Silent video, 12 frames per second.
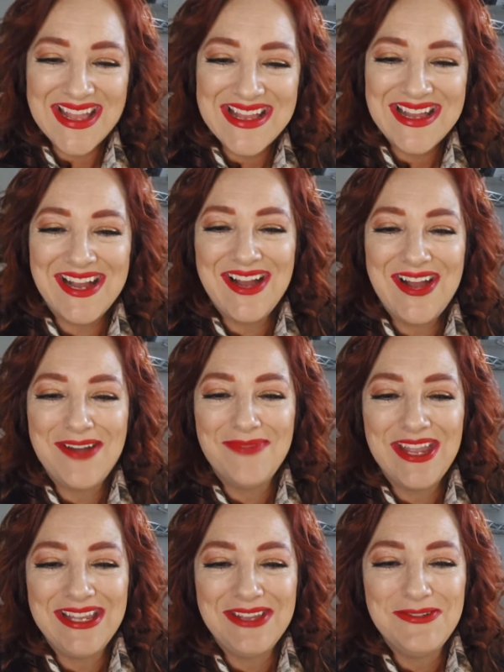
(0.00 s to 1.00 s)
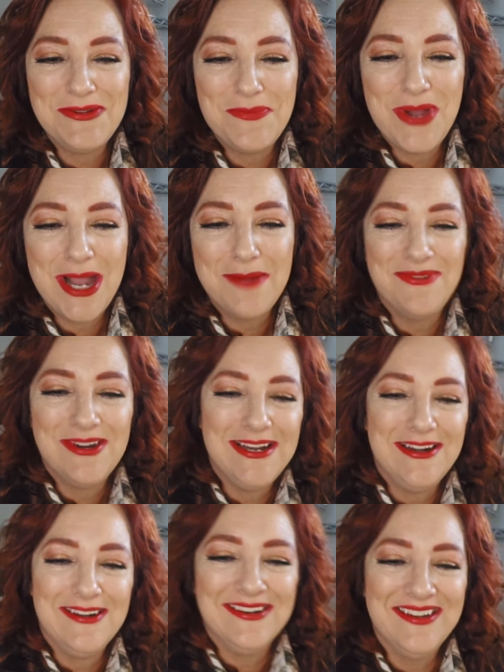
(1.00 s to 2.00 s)
Oh, make you a
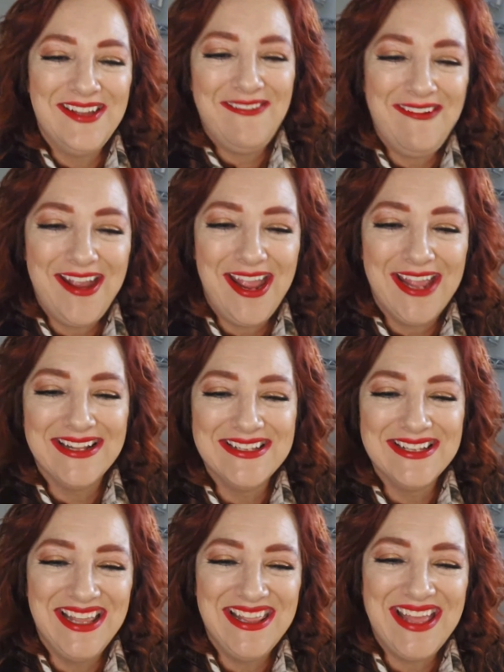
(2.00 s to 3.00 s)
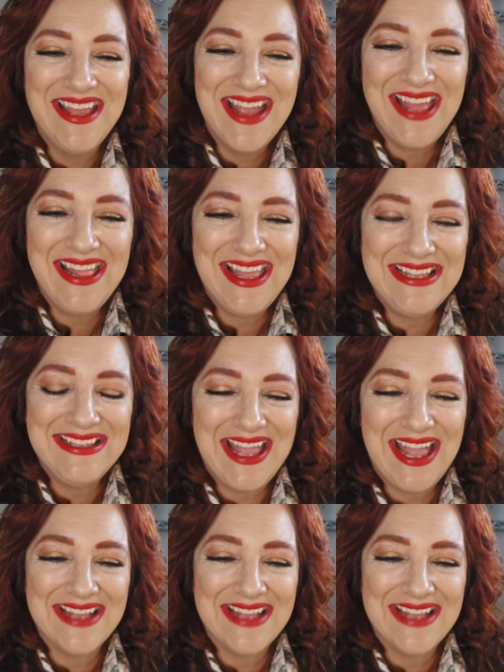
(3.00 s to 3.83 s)
moderator. All right, I like that.